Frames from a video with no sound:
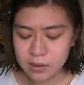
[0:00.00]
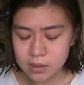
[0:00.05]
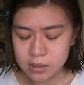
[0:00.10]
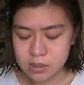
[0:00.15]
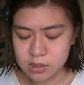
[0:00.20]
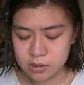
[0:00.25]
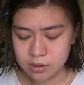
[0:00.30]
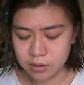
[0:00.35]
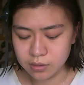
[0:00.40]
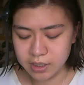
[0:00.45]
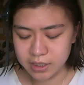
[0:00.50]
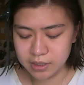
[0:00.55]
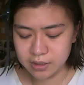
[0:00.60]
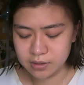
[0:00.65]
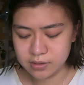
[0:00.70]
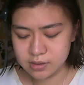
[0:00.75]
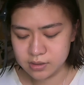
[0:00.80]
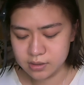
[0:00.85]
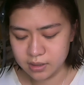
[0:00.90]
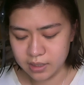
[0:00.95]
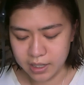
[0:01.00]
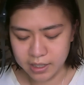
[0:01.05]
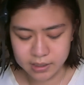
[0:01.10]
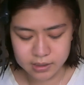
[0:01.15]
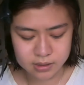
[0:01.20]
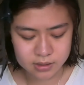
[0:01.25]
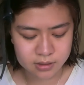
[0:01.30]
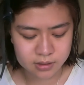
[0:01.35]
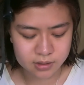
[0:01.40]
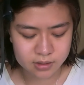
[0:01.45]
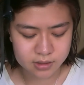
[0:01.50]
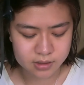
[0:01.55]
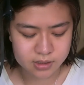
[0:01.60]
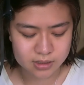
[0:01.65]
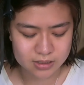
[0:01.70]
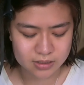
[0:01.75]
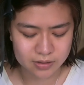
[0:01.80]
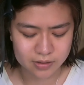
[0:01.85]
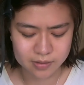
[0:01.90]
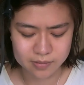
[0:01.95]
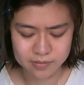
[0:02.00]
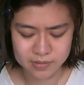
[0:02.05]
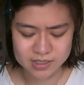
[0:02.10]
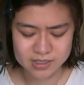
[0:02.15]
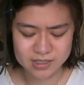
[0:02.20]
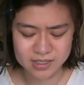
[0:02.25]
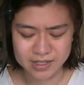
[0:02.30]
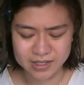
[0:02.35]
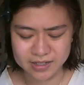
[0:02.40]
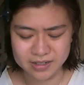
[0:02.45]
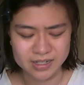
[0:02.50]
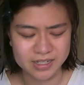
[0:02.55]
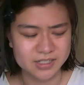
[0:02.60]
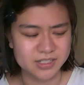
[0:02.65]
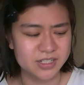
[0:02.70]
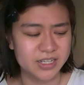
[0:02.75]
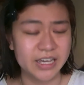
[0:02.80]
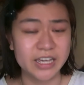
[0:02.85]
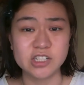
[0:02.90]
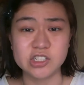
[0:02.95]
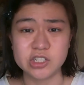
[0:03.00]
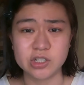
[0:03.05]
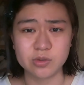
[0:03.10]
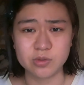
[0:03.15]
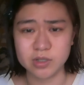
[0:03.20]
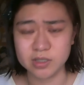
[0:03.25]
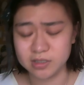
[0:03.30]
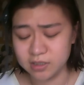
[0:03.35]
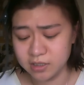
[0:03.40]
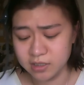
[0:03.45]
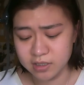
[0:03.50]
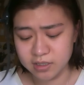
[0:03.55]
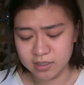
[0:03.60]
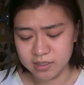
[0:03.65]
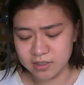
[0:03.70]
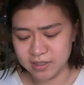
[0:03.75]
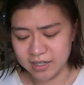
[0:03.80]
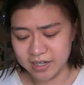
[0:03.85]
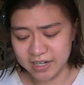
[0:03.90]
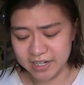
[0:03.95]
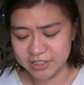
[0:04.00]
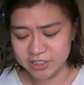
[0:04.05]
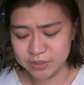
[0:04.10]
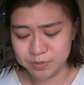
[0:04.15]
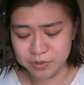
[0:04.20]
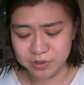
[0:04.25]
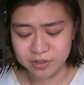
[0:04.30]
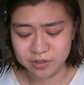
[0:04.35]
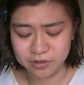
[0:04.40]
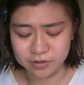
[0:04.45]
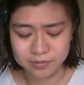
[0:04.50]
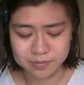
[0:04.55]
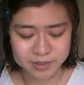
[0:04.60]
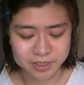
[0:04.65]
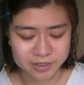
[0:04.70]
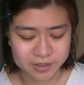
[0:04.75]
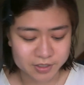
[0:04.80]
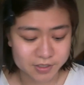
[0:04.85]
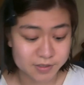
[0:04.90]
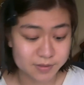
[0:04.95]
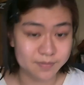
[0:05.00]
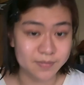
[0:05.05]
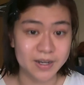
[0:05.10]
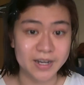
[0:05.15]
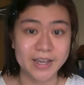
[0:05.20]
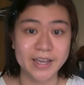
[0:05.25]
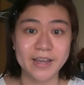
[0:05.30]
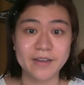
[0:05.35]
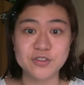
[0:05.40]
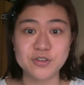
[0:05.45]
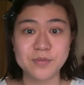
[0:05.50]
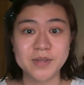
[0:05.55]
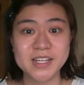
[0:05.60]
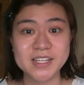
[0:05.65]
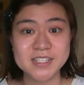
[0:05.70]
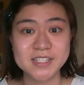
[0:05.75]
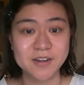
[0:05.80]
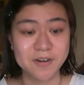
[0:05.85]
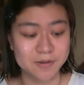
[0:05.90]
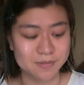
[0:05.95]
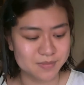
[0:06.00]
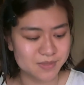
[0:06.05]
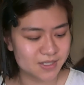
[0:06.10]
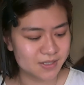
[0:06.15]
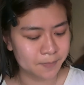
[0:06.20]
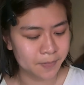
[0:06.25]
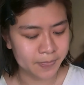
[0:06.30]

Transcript: so I used that serum. It's an anti-aging one. I just put it on because I have too many serums.